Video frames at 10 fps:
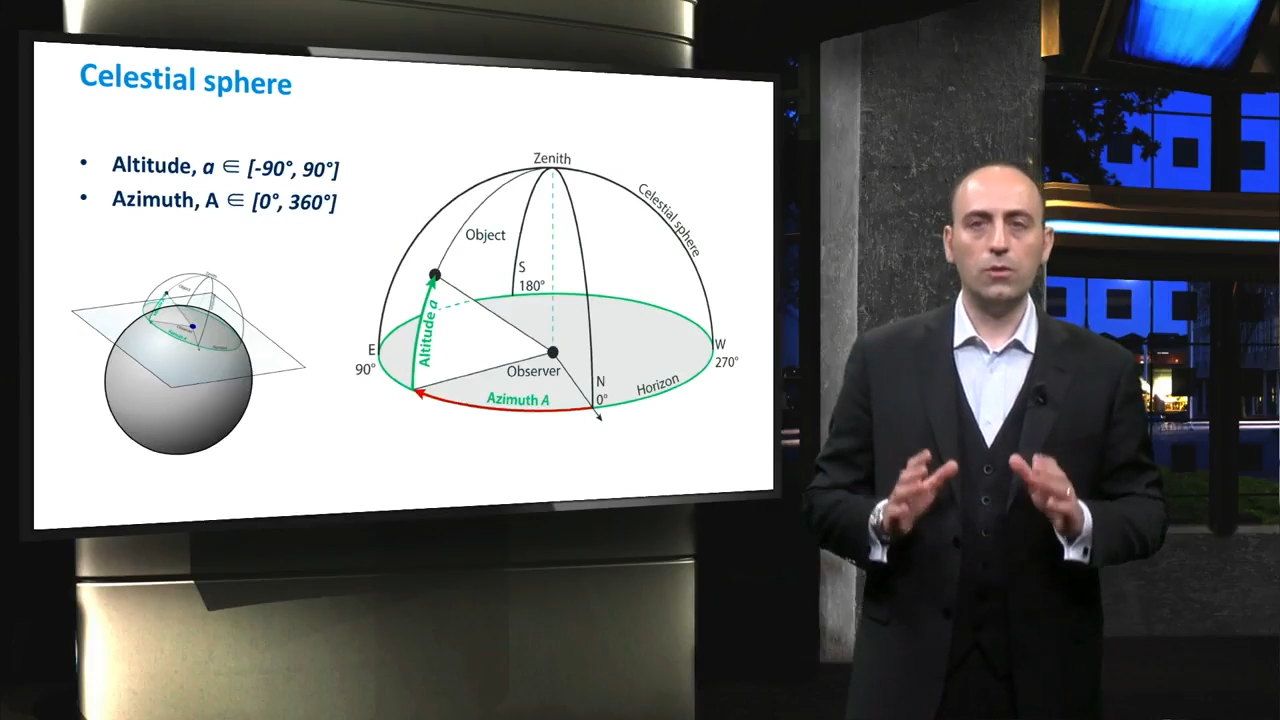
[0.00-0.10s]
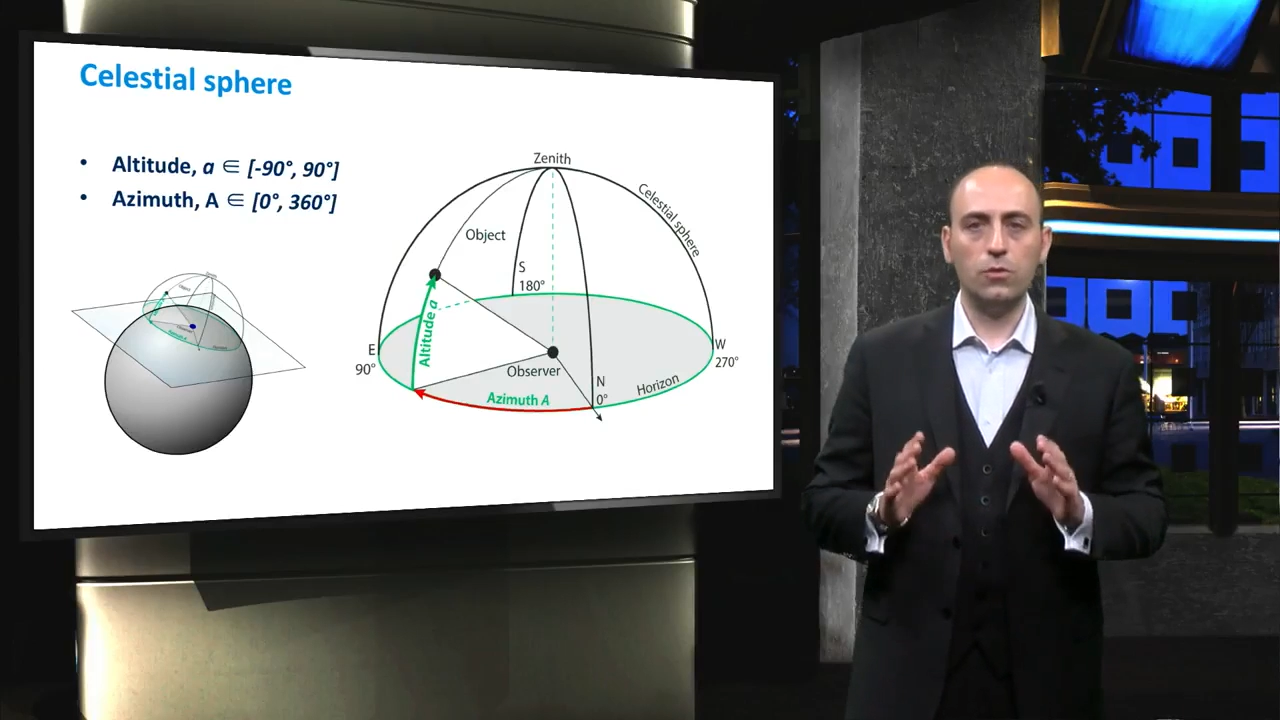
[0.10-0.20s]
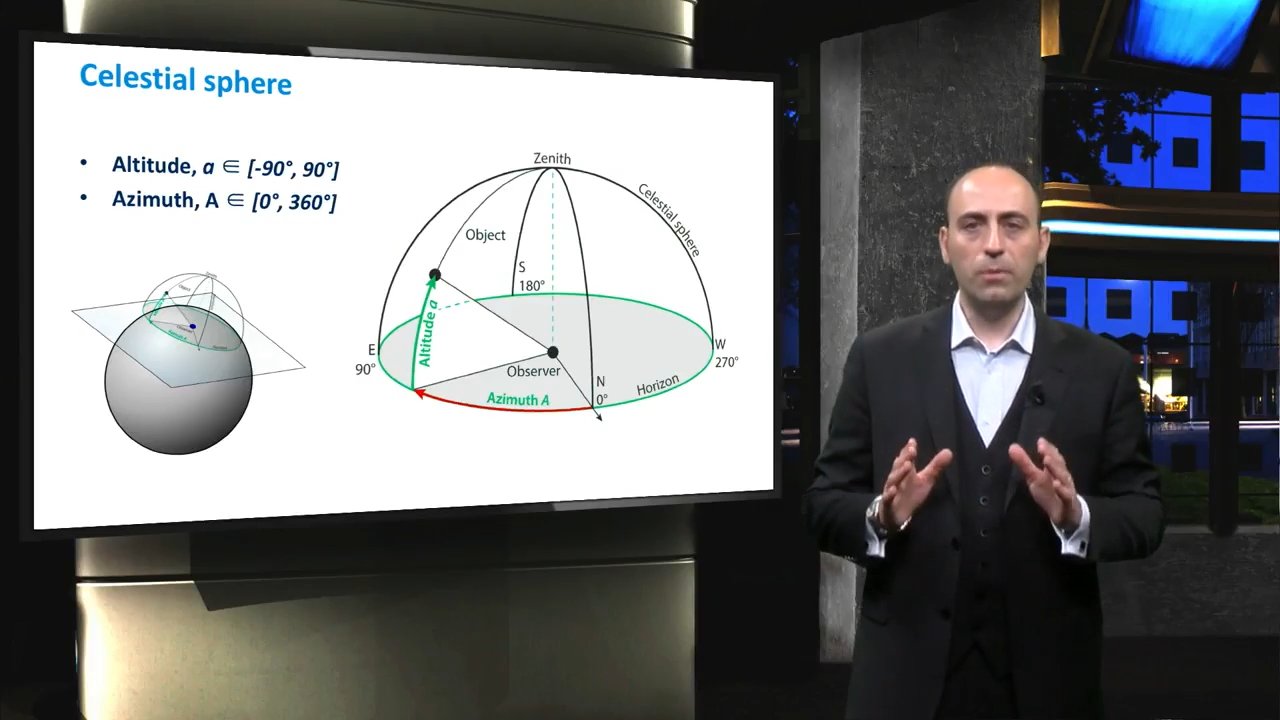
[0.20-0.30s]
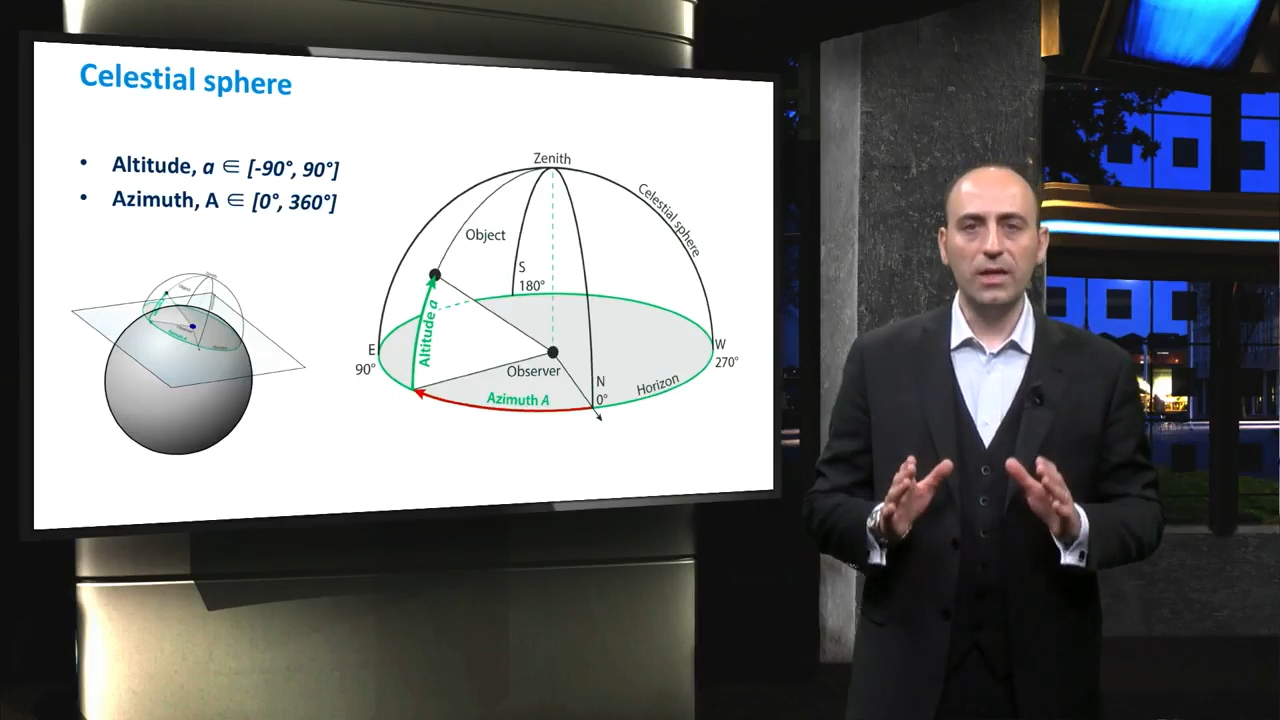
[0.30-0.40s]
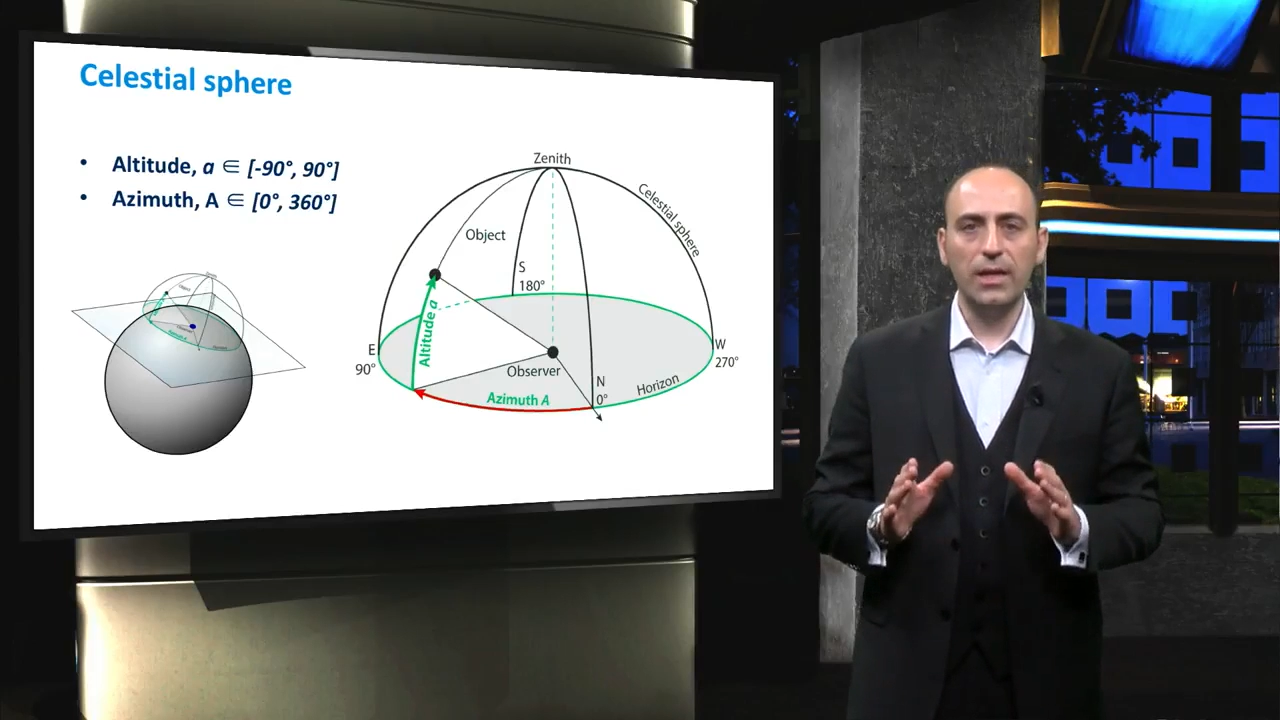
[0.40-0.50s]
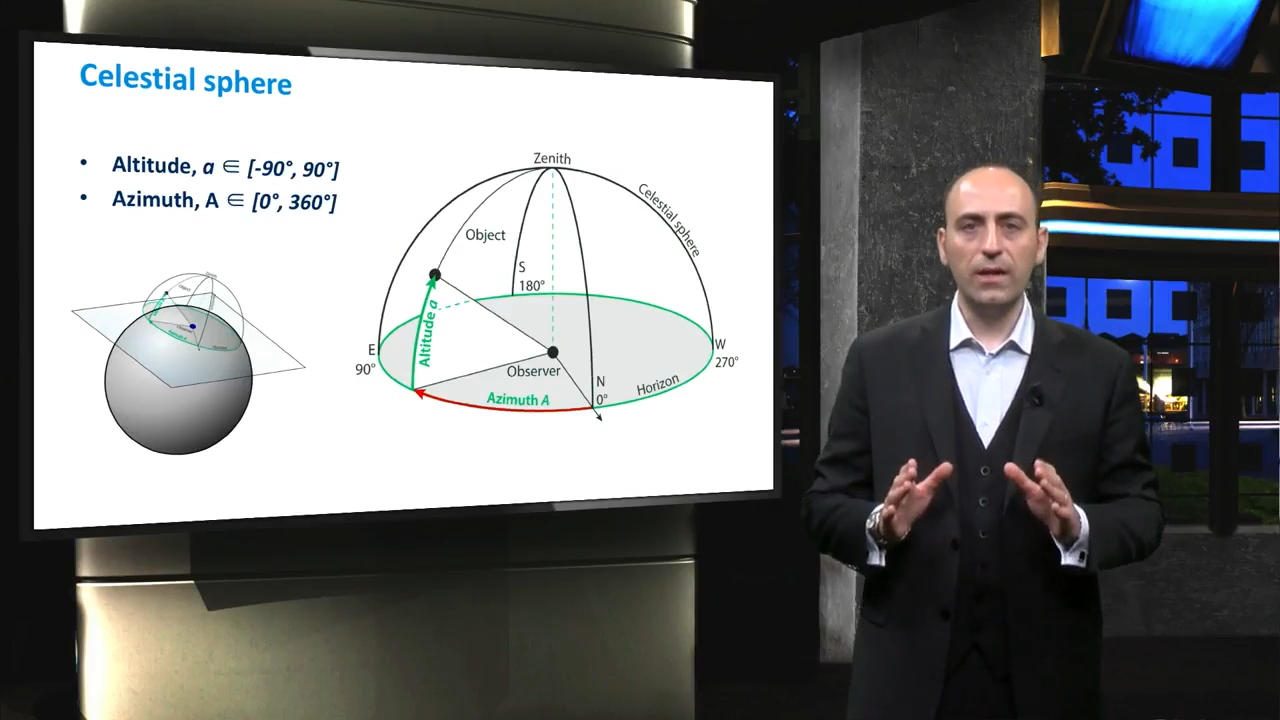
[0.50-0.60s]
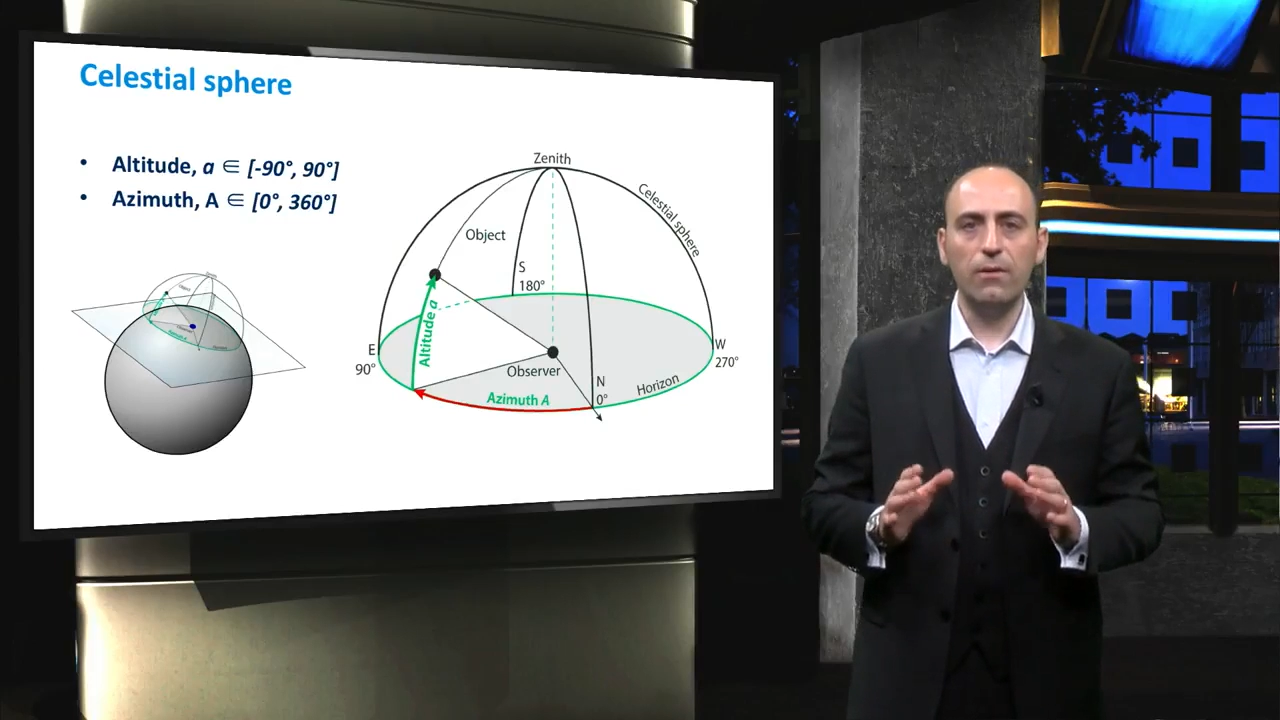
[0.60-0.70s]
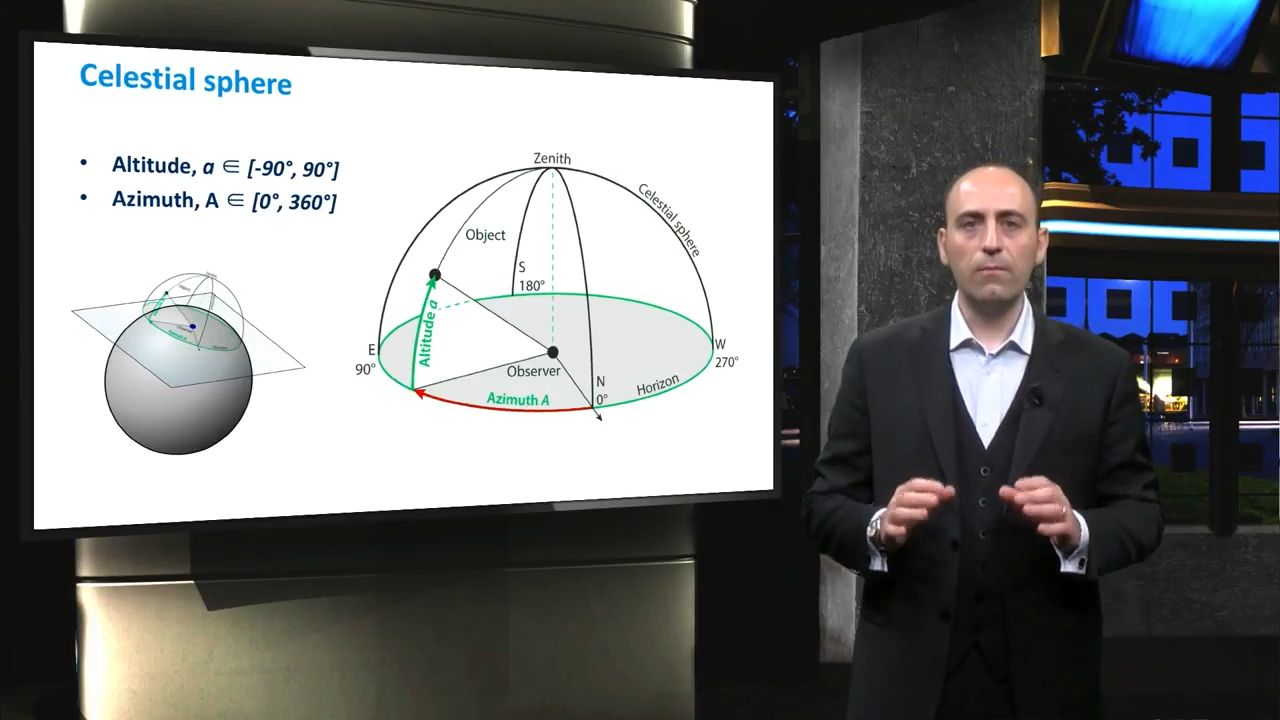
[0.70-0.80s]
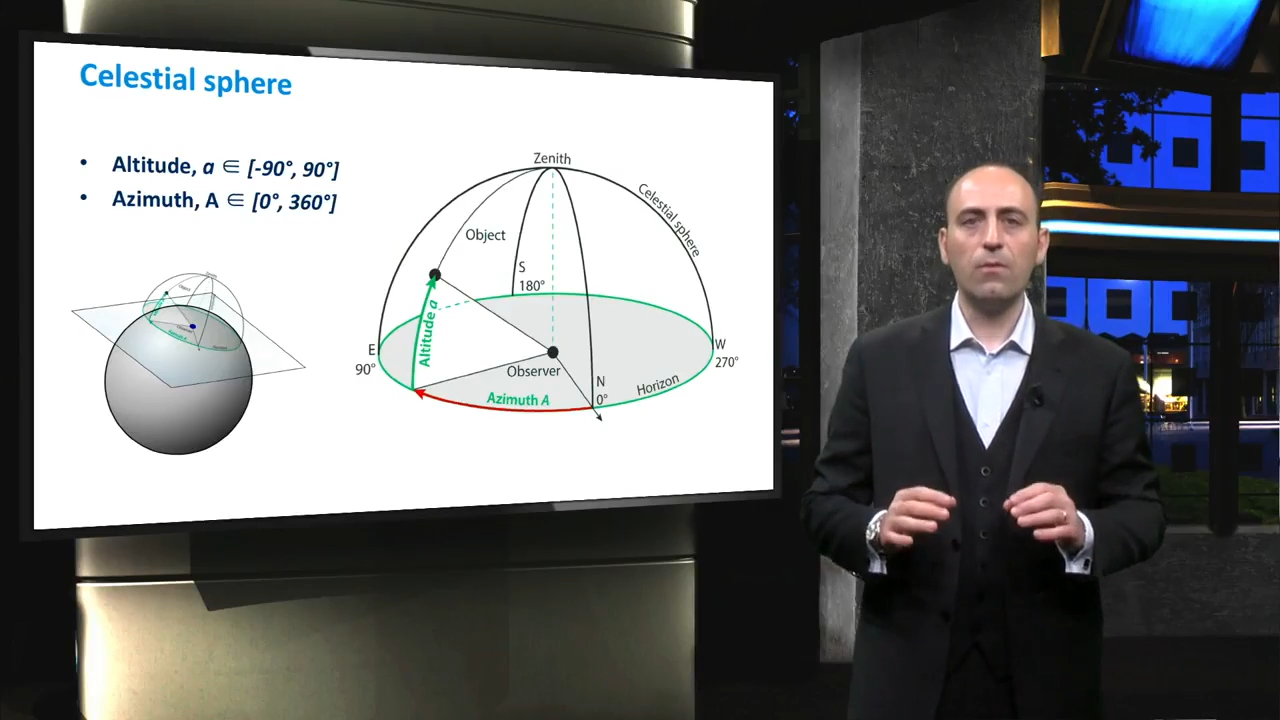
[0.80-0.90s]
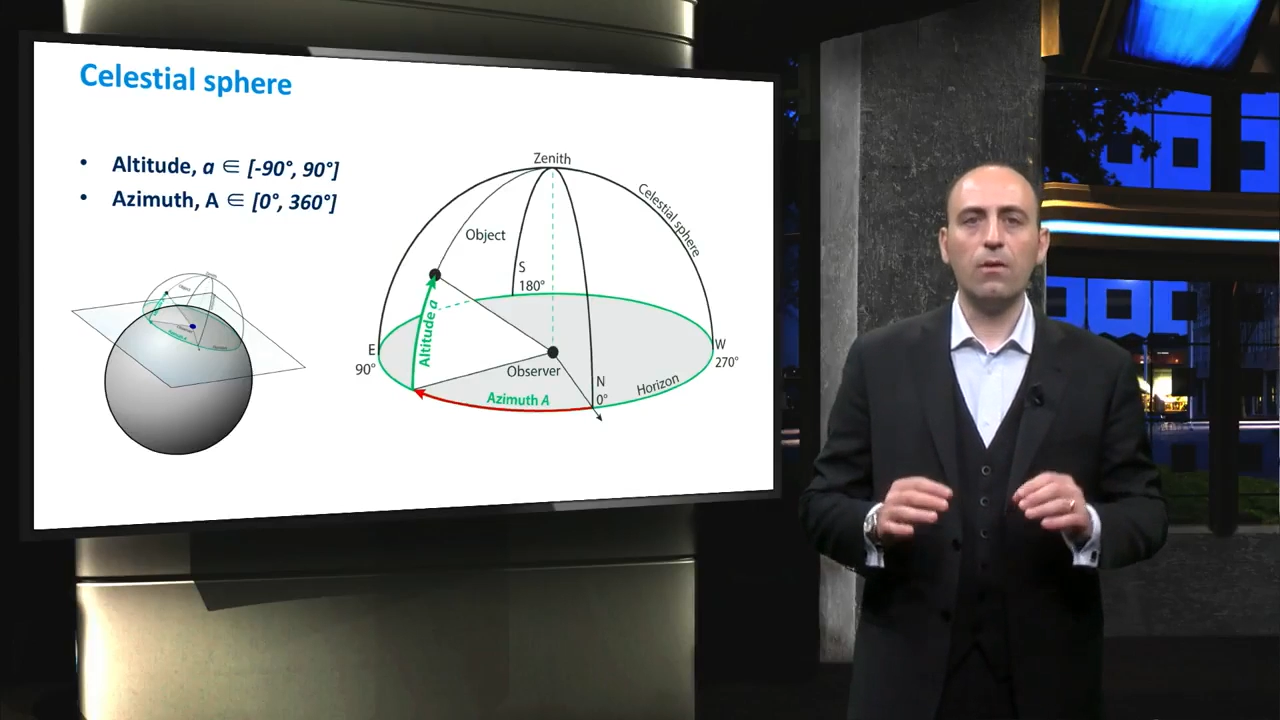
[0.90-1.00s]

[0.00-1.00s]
To be clear,